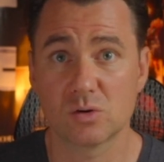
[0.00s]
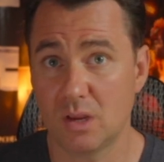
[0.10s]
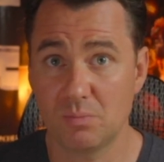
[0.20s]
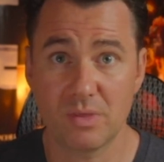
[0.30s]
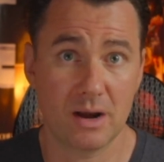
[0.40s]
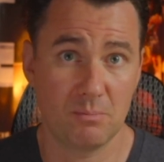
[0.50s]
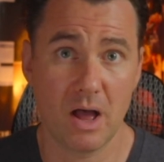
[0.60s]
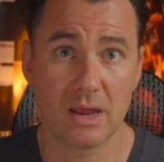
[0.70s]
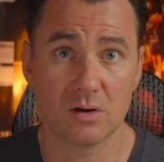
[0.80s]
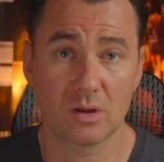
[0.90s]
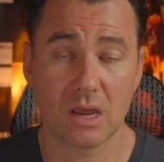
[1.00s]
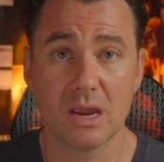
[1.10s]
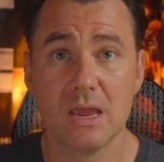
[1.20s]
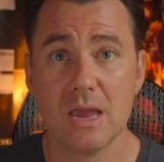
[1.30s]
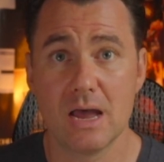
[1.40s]
So keep that in mind,
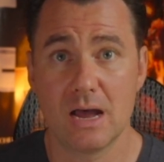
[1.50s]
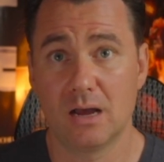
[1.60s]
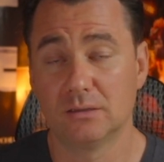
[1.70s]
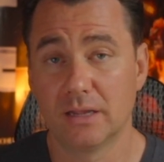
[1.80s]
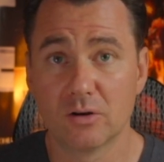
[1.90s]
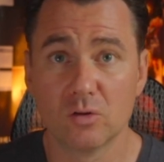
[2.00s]
okay? Later